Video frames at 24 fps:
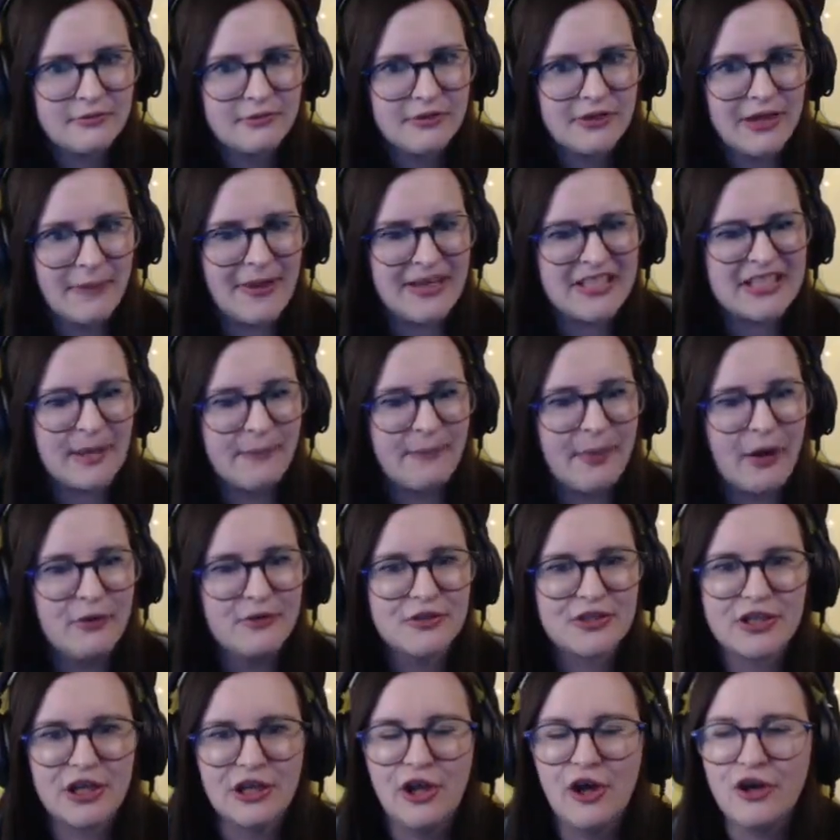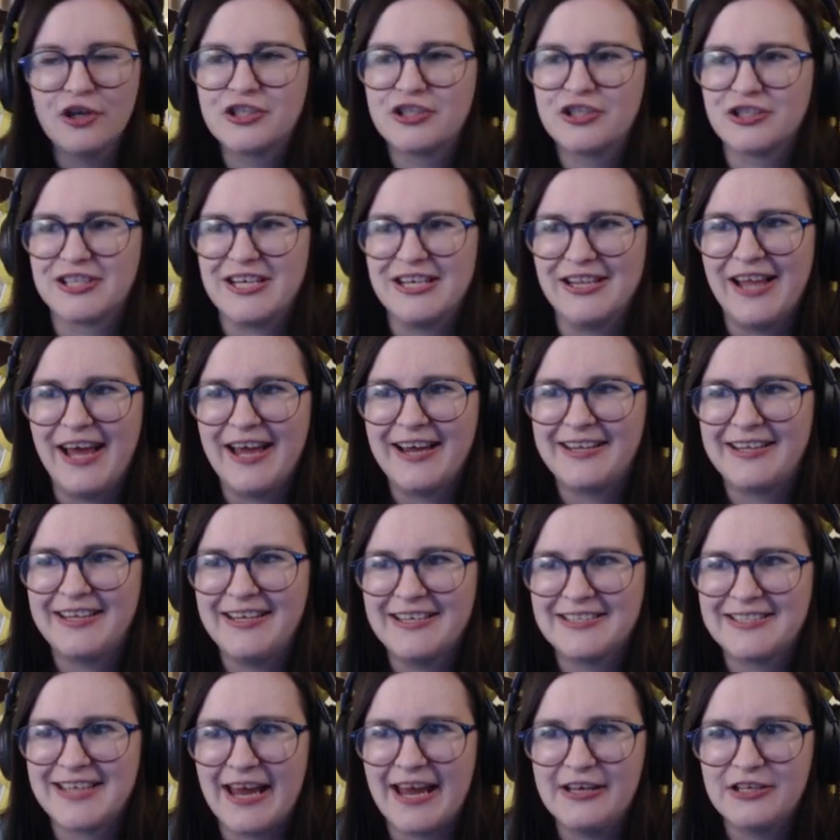Am I supposed to look? Does he like the
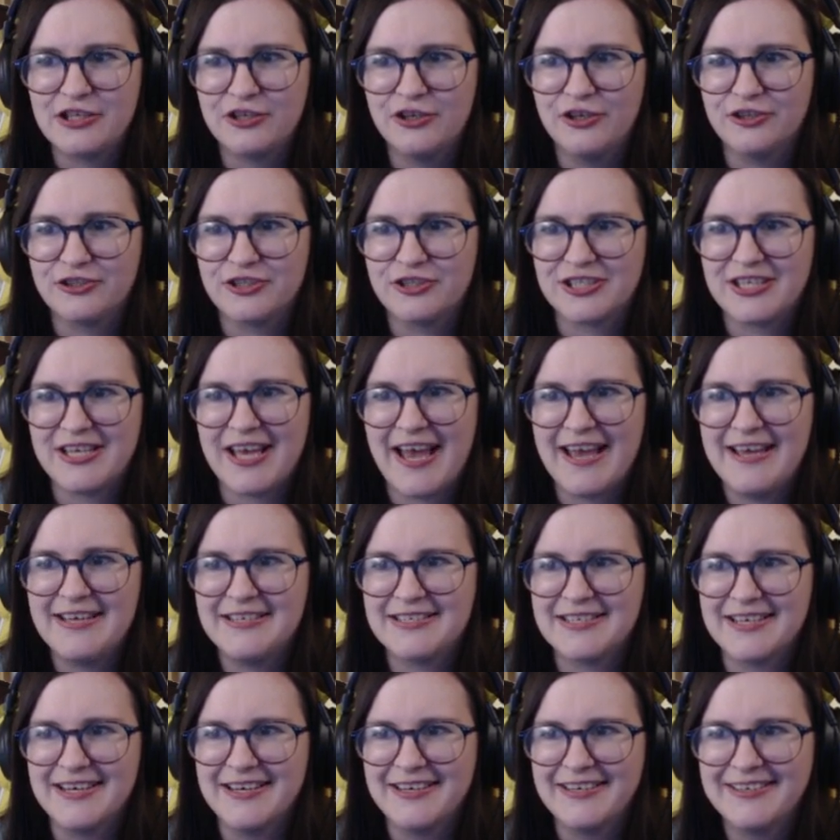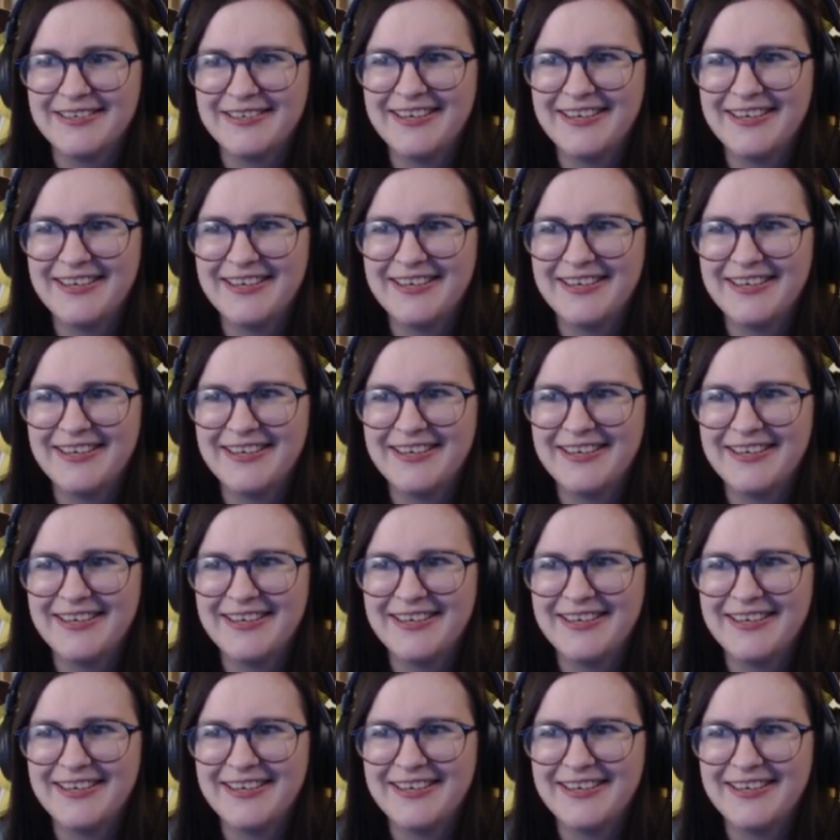attention or does he hate it?